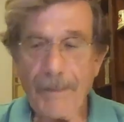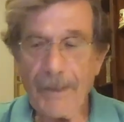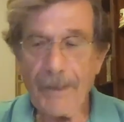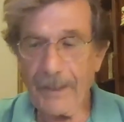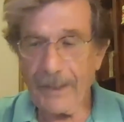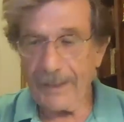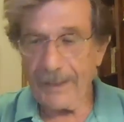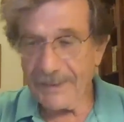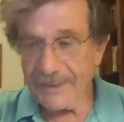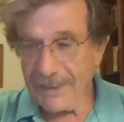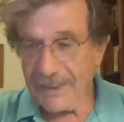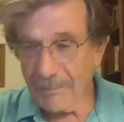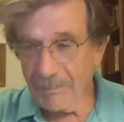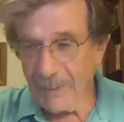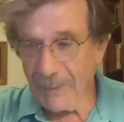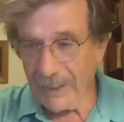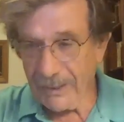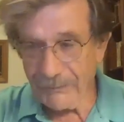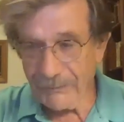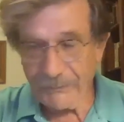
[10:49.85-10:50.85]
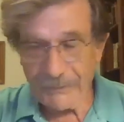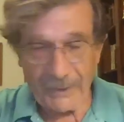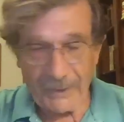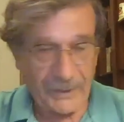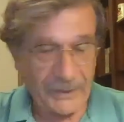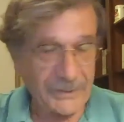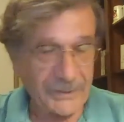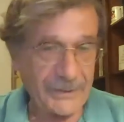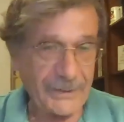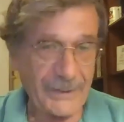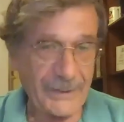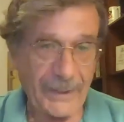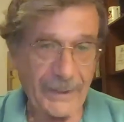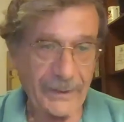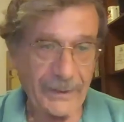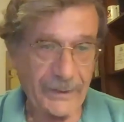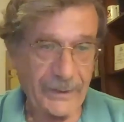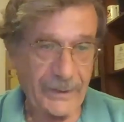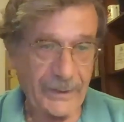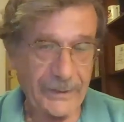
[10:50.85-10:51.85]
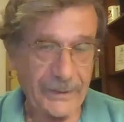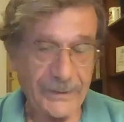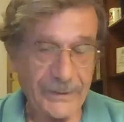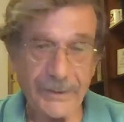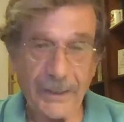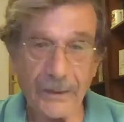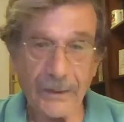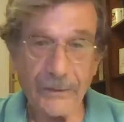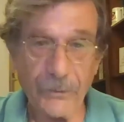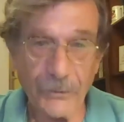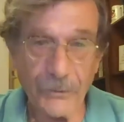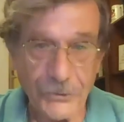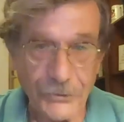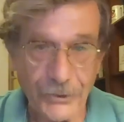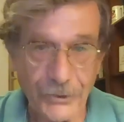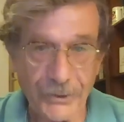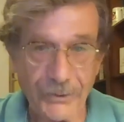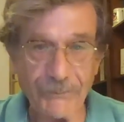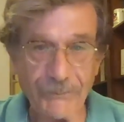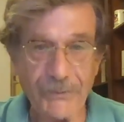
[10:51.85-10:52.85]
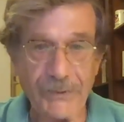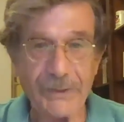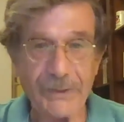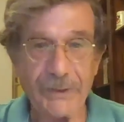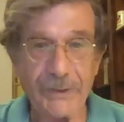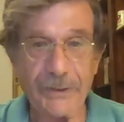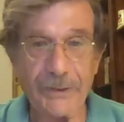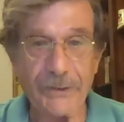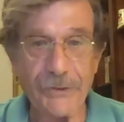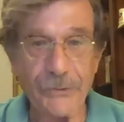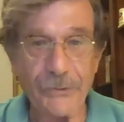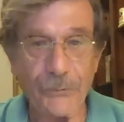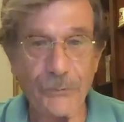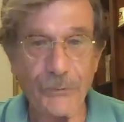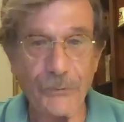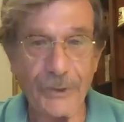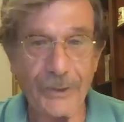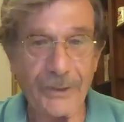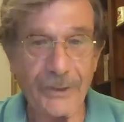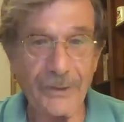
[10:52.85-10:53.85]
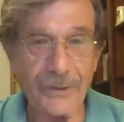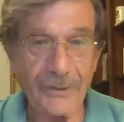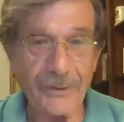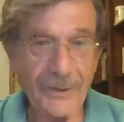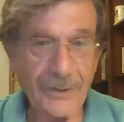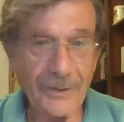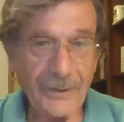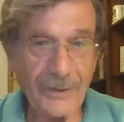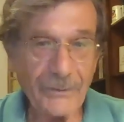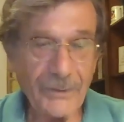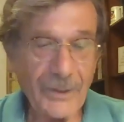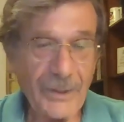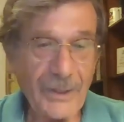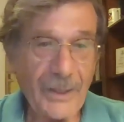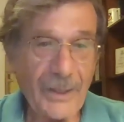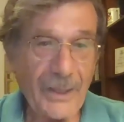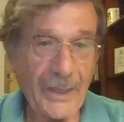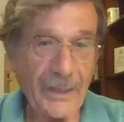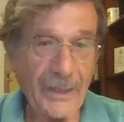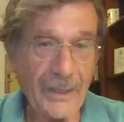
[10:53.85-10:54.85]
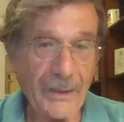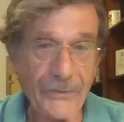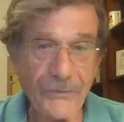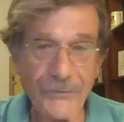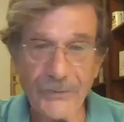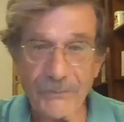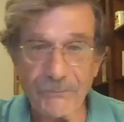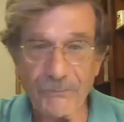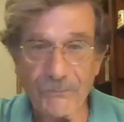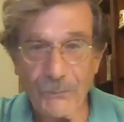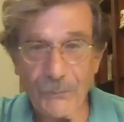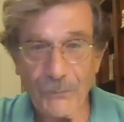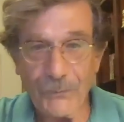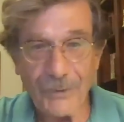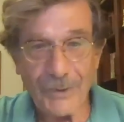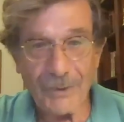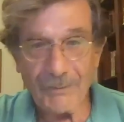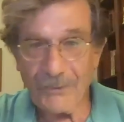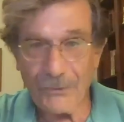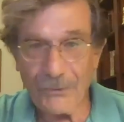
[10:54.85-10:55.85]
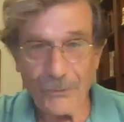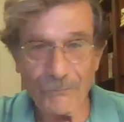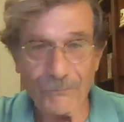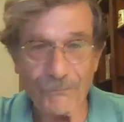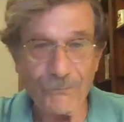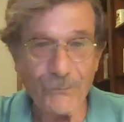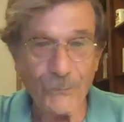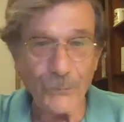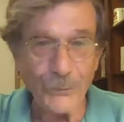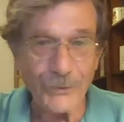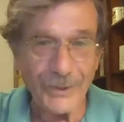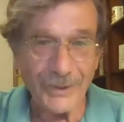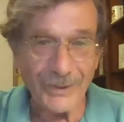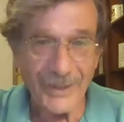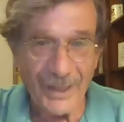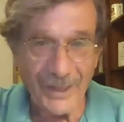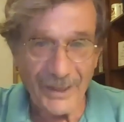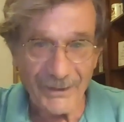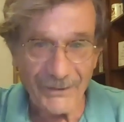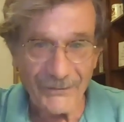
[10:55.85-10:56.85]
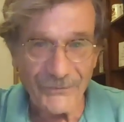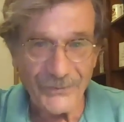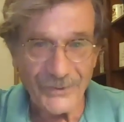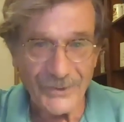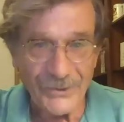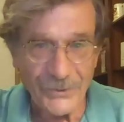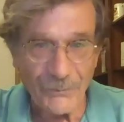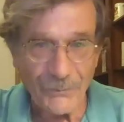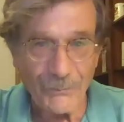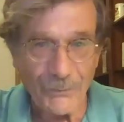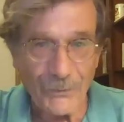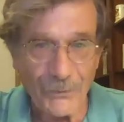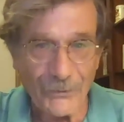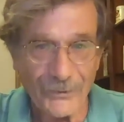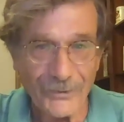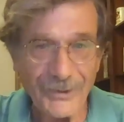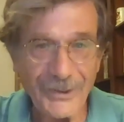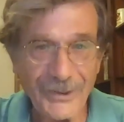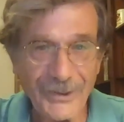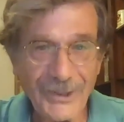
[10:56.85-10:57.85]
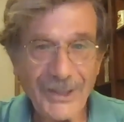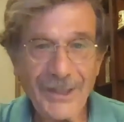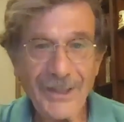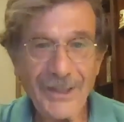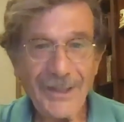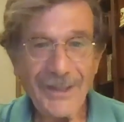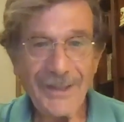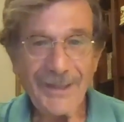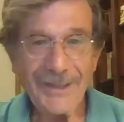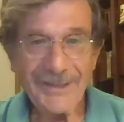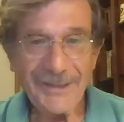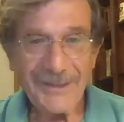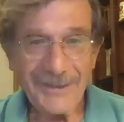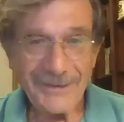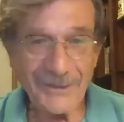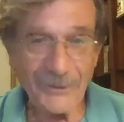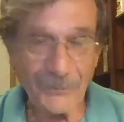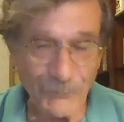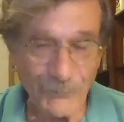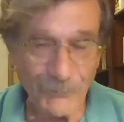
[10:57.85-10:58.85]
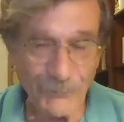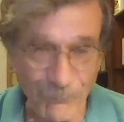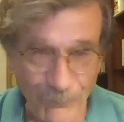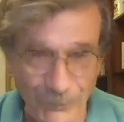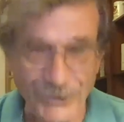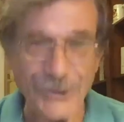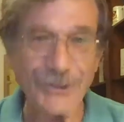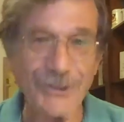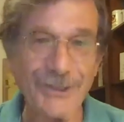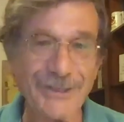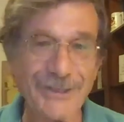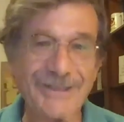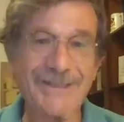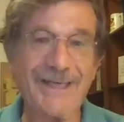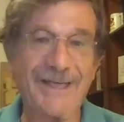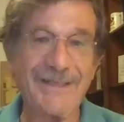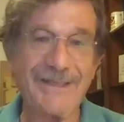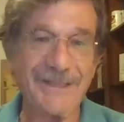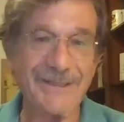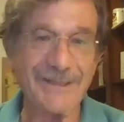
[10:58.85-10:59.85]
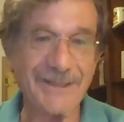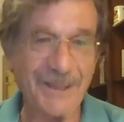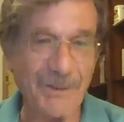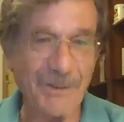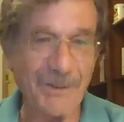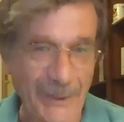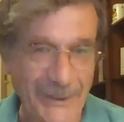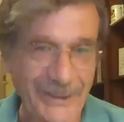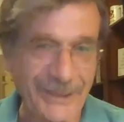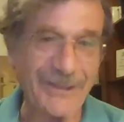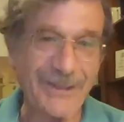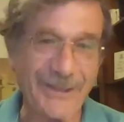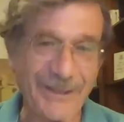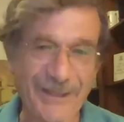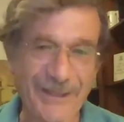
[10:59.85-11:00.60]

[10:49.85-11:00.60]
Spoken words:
in some areas, like psychological research or in health and food, food and health and so on, the original studies immediately